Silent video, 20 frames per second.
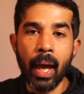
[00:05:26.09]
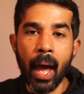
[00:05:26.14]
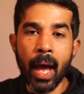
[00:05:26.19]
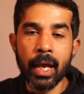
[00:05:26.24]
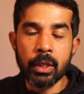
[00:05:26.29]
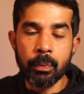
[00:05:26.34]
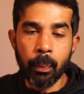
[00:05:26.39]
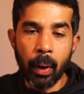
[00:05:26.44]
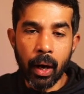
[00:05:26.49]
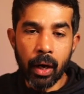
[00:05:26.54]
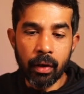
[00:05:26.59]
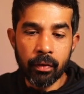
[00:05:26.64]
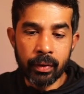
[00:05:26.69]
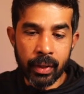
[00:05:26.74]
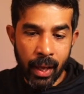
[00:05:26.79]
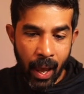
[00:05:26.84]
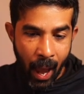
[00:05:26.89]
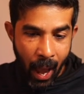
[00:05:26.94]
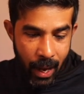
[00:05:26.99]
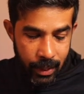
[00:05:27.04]
As part of
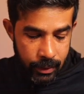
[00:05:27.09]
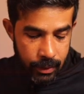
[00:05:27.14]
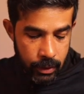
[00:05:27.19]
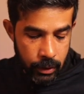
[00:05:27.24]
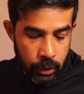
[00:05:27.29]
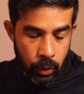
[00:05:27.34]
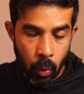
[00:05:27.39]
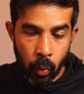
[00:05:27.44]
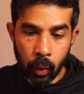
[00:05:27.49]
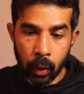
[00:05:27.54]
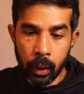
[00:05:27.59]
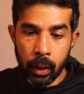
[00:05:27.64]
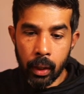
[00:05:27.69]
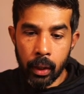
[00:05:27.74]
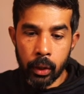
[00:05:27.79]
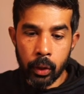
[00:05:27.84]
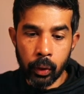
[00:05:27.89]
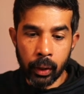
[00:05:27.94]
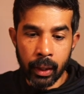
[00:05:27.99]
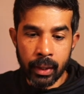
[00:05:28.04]
the access token,
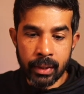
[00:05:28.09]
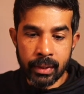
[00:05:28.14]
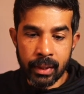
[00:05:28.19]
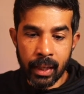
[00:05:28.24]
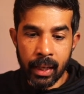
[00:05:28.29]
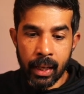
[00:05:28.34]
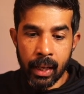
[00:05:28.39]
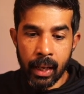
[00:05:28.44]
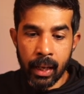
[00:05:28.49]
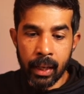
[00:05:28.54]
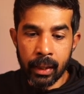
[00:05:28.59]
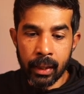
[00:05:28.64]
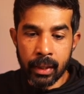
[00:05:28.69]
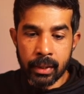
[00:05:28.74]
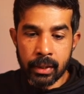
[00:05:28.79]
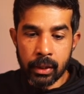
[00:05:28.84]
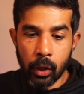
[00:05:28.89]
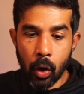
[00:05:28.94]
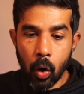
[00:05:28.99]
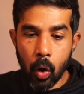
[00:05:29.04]
you can see in the
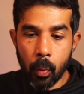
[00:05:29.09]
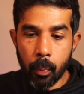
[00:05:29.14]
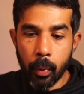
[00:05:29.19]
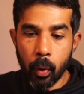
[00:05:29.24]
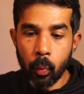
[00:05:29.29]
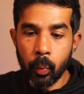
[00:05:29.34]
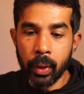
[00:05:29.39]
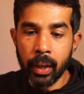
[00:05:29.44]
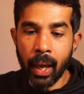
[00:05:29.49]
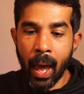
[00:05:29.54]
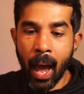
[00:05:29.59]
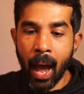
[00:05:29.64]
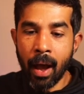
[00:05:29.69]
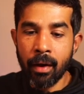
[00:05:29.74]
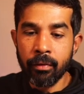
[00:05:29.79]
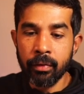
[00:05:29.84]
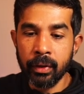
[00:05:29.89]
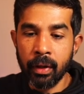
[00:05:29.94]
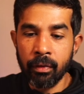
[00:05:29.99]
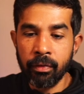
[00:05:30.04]
scope we
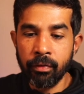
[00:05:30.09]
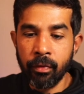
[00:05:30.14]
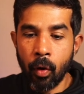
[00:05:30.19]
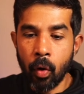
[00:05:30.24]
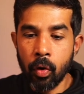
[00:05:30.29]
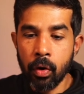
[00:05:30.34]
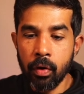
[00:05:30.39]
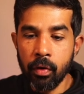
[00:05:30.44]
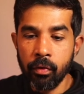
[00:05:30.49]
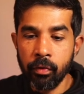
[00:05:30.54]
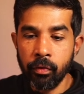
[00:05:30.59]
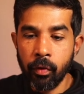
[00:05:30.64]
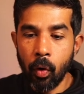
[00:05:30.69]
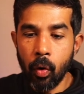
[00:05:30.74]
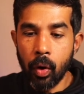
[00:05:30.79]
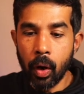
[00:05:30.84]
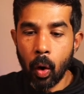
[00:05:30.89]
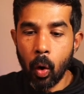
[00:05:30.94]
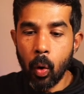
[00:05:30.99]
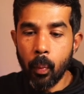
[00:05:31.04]
have the phone,
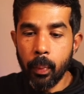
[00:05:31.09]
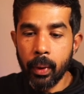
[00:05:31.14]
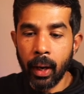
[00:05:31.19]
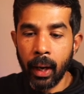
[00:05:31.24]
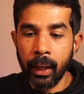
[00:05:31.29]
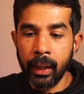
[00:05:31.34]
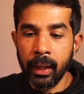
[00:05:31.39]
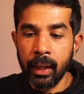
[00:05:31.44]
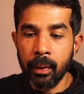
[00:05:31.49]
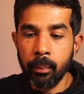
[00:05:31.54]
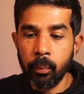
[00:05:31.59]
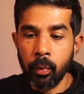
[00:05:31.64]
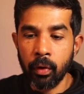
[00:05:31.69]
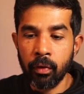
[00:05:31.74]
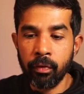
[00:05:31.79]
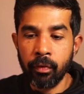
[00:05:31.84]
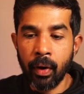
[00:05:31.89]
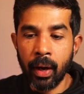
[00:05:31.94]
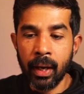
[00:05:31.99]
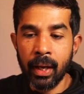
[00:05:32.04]
phone OpenID
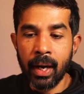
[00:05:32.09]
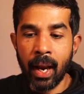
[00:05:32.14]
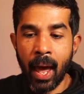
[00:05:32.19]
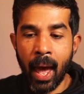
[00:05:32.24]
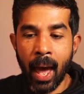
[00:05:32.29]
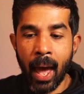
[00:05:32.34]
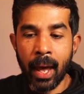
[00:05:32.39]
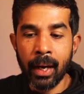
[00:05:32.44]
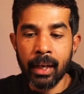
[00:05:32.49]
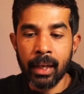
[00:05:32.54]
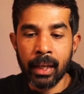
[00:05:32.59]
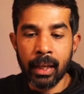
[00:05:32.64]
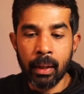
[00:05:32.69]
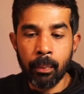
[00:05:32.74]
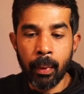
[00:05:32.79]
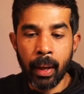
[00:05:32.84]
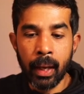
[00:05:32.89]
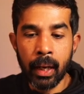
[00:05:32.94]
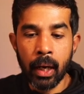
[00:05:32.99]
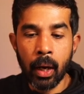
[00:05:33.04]
profile and
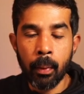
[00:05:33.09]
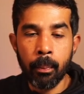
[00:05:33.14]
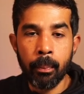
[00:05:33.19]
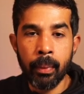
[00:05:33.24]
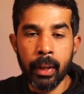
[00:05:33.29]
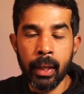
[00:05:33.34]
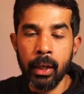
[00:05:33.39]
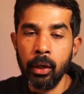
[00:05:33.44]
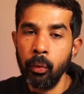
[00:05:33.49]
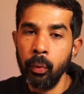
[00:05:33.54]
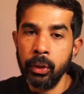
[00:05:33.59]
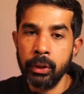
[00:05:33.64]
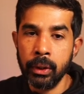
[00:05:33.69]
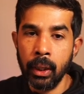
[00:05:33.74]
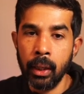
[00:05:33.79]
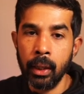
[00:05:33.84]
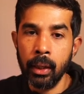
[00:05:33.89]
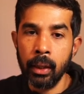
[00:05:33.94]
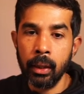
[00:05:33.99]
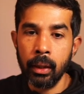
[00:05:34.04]
email being
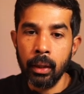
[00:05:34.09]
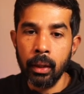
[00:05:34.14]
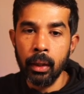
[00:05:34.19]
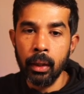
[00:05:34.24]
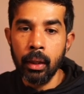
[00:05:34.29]
returned.